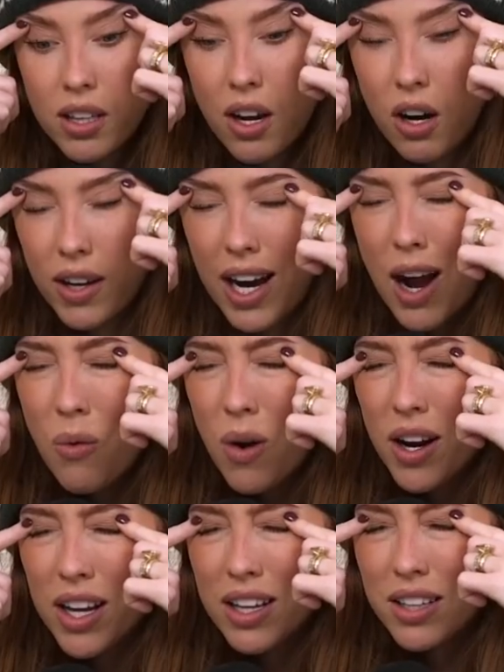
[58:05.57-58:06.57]
they are. Like, I
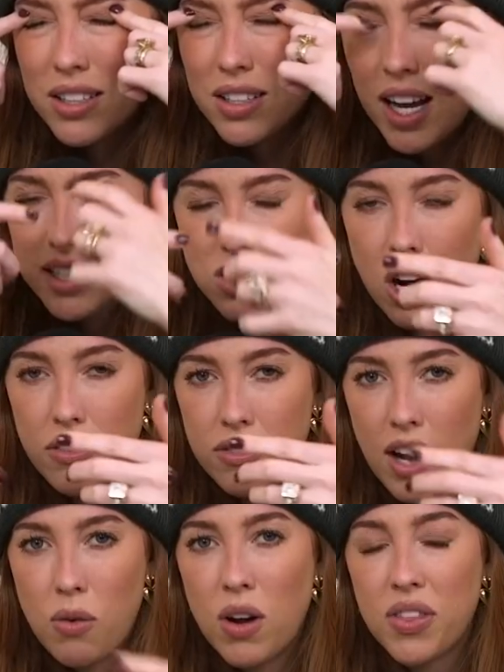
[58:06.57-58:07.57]
want it sliced off.
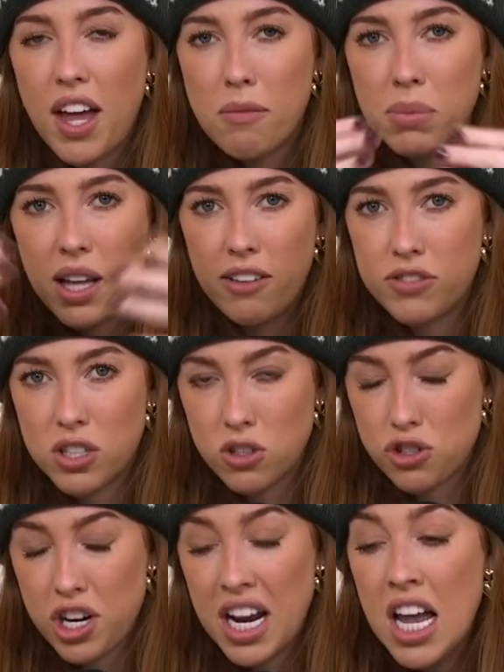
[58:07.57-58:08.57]
I want that bleph
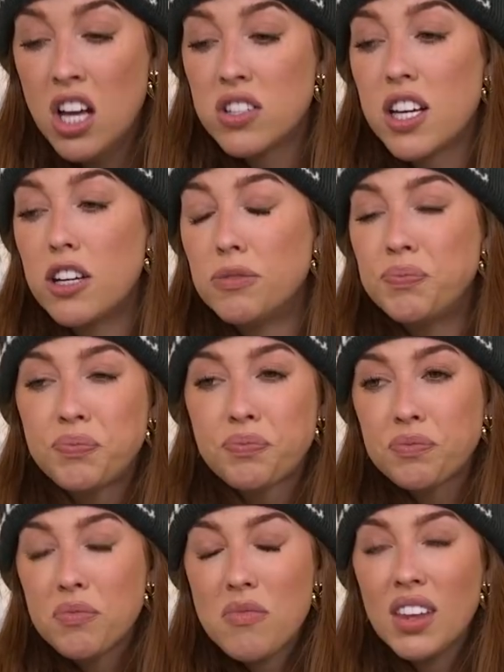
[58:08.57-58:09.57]
surgery. So
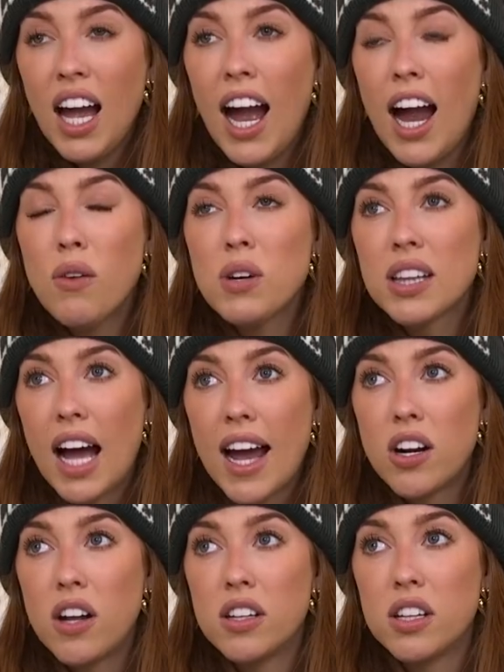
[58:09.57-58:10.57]
I
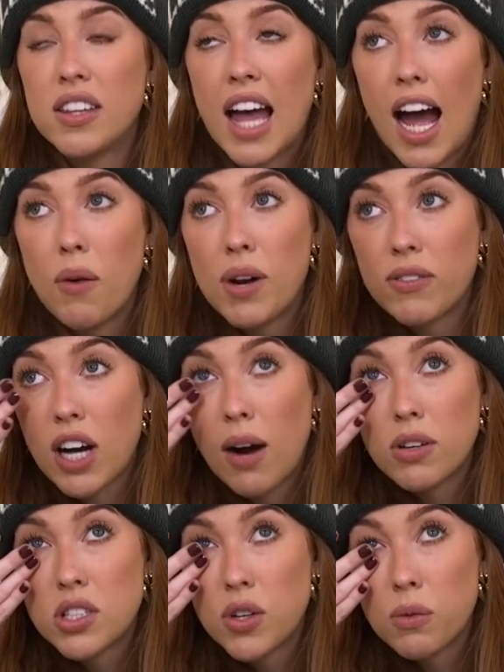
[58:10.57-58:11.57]
relied on that whenever I
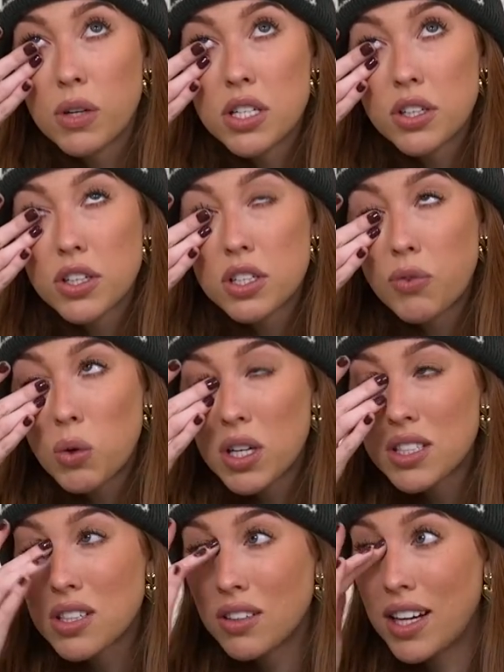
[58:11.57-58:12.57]
was doing research for
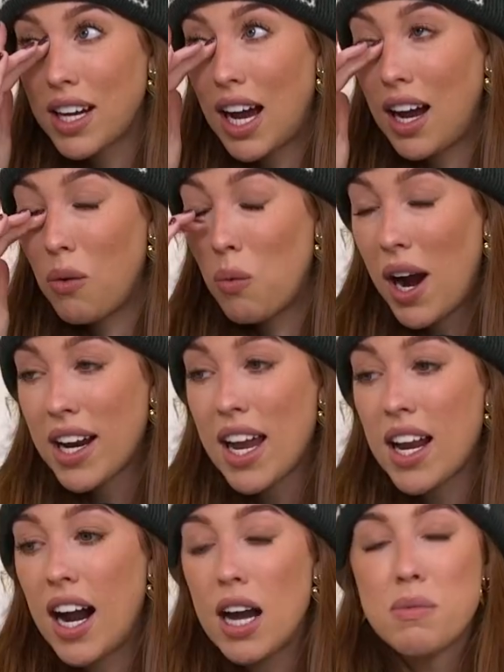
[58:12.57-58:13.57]
it. So like, why
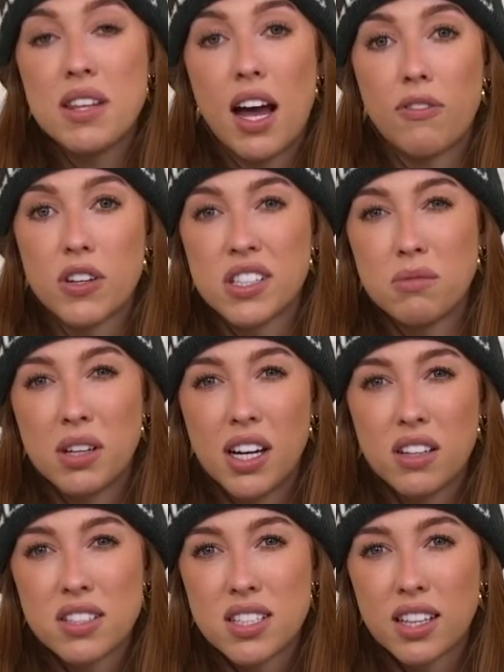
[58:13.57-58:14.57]
can't I be that for someone
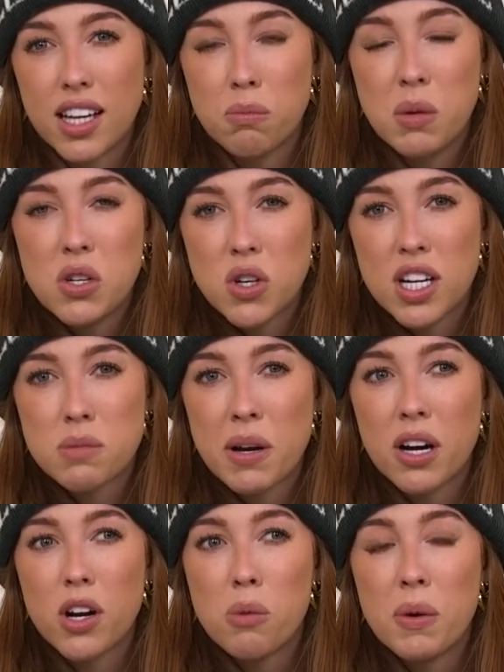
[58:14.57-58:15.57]
else to like be
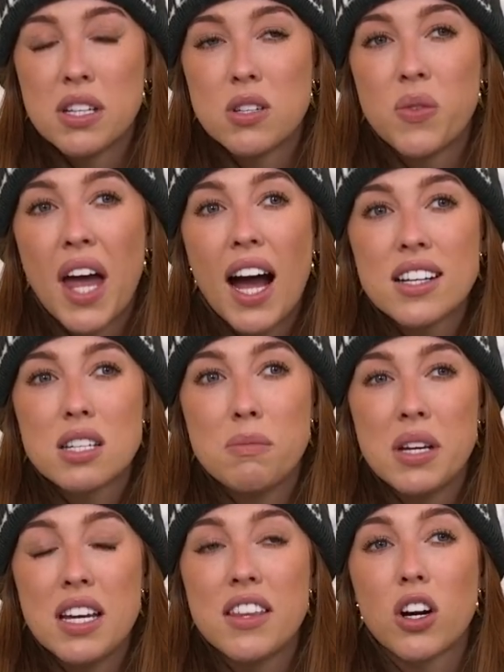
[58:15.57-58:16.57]
transparent and open? So that, to
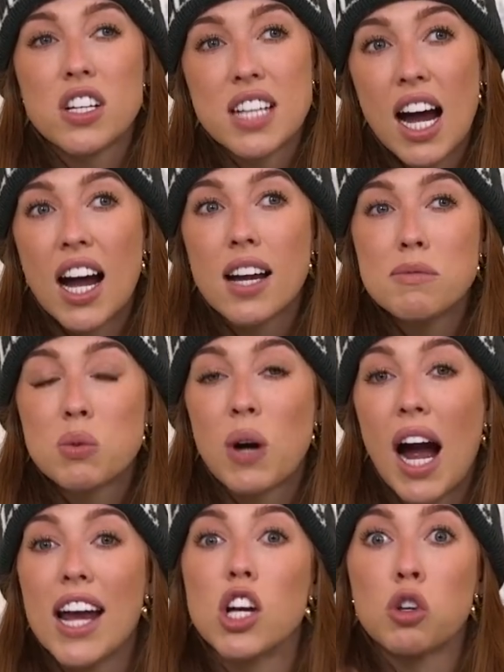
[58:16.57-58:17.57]
me, there are times where
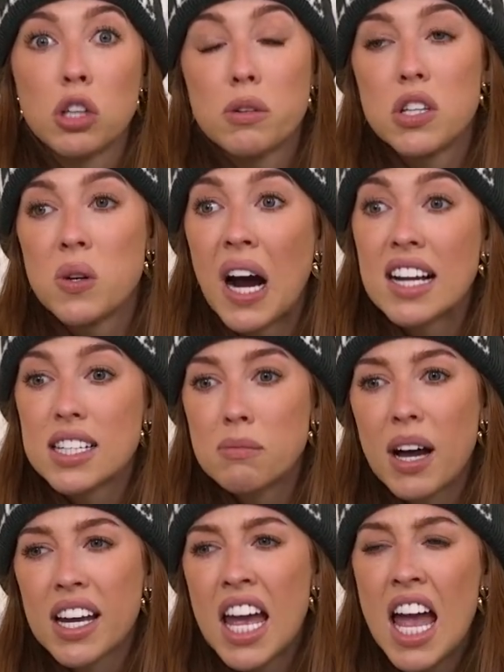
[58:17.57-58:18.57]
I agree with you guys. I'm like,